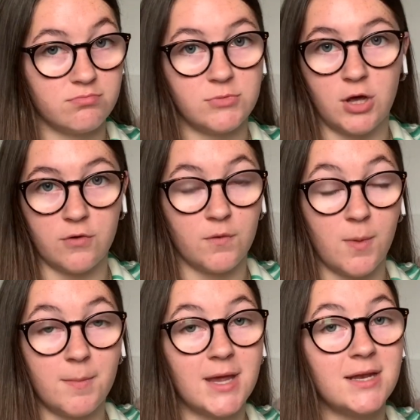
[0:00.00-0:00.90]
go from the
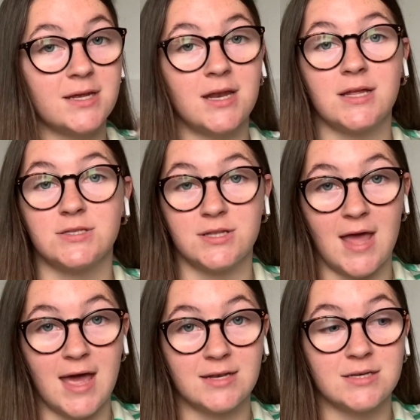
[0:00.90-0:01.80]
beginning and to the
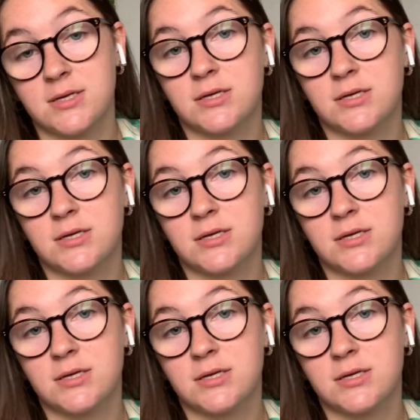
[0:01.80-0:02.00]
end.